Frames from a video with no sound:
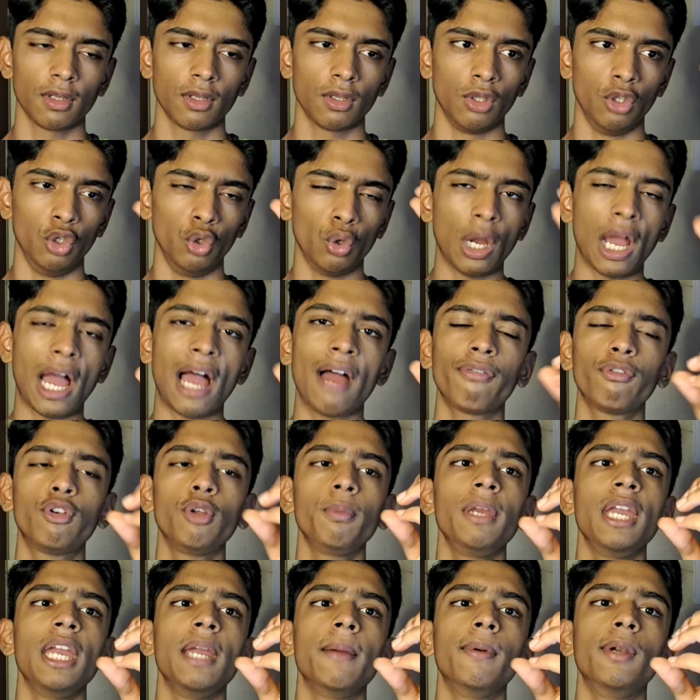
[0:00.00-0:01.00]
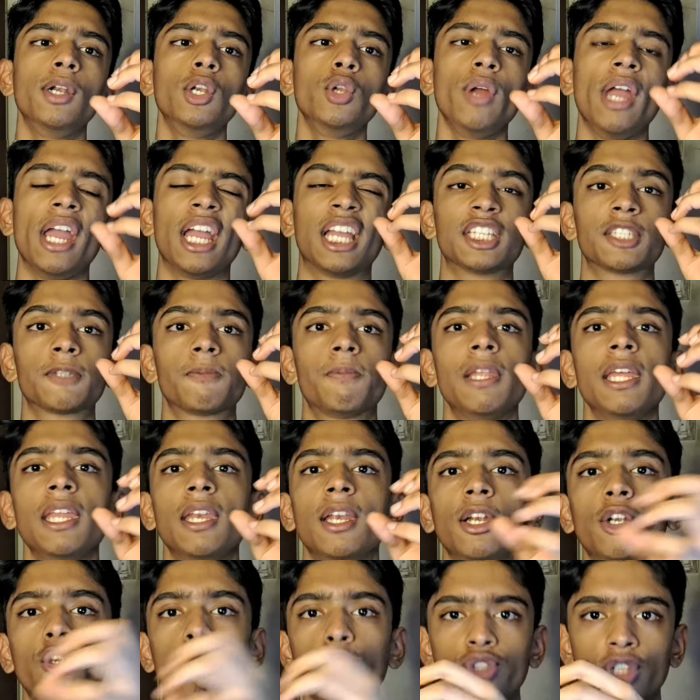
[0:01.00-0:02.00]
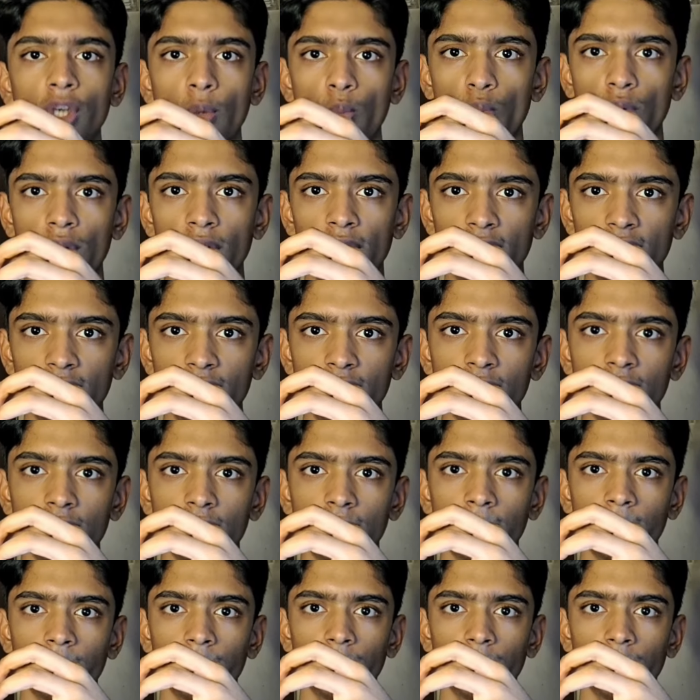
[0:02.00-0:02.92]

you have to be able to explain it to someone else.